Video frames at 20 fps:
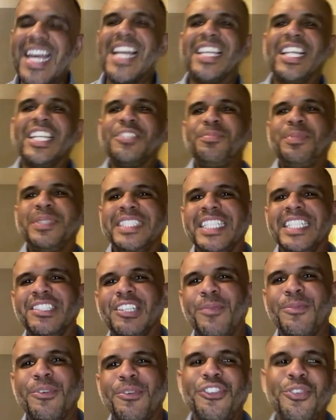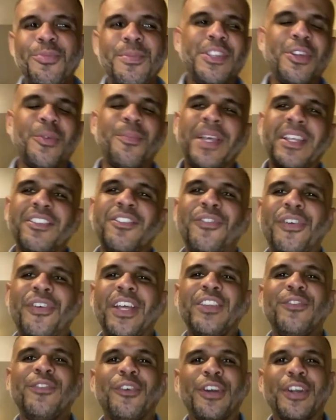Let's pretend I'm going to meet your best
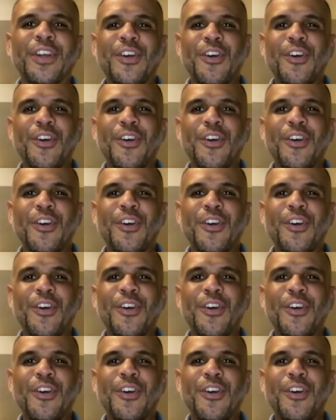friend for a